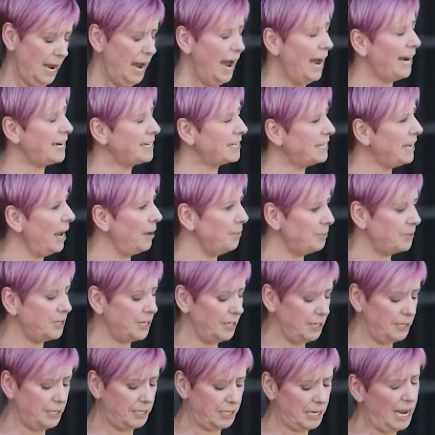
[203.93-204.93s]

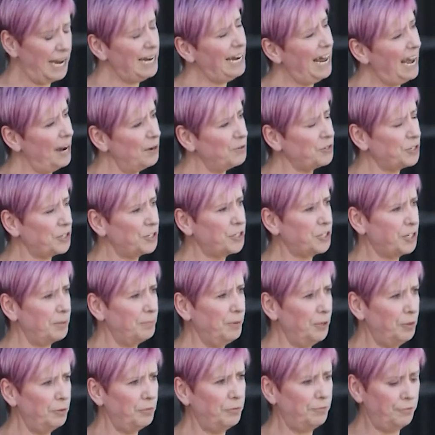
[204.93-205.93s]
Acceptance allows us to
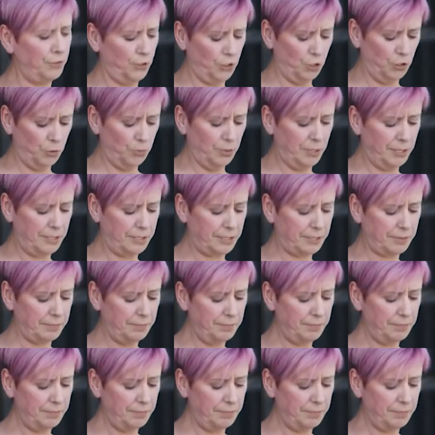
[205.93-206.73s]
move forward.